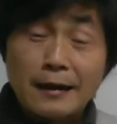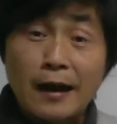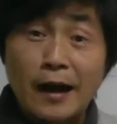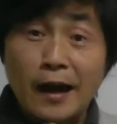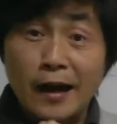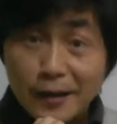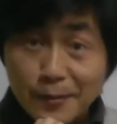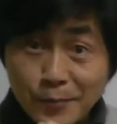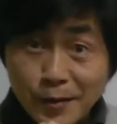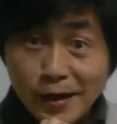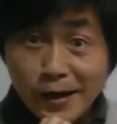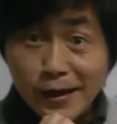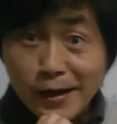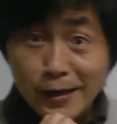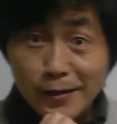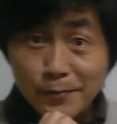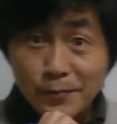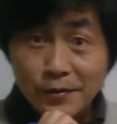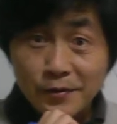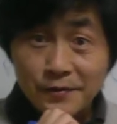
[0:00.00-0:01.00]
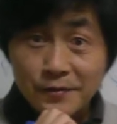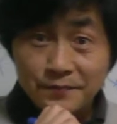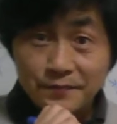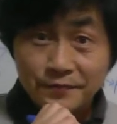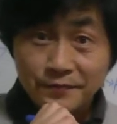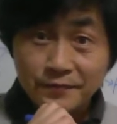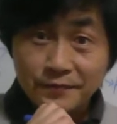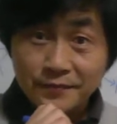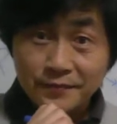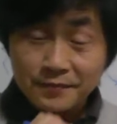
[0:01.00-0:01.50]
I believe
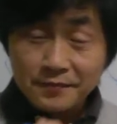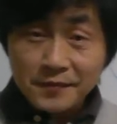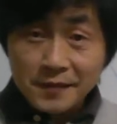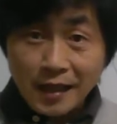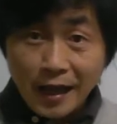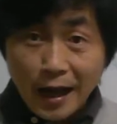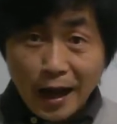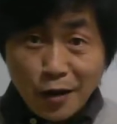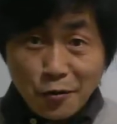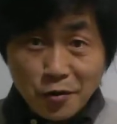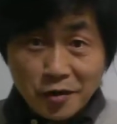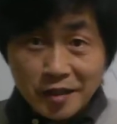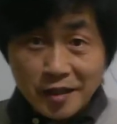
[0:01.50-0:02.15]
our